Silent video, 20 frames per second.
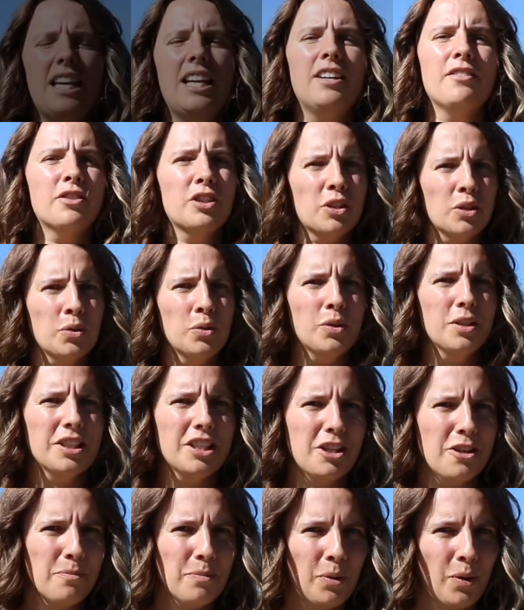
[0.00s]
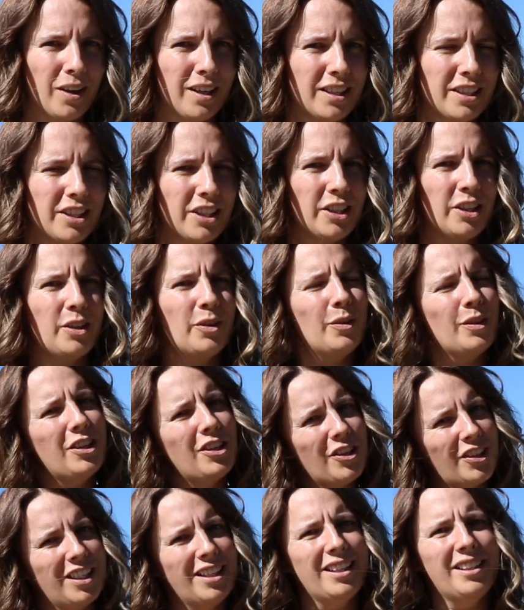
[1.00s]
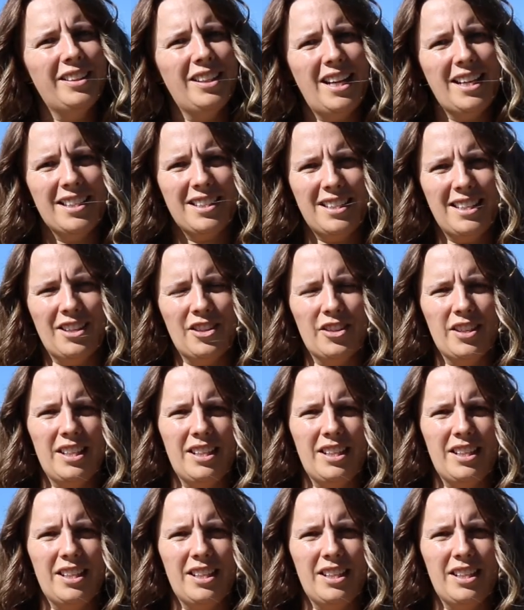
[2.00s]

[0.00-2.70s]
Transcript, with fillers: If schools are important to you, you're gonna like Cedar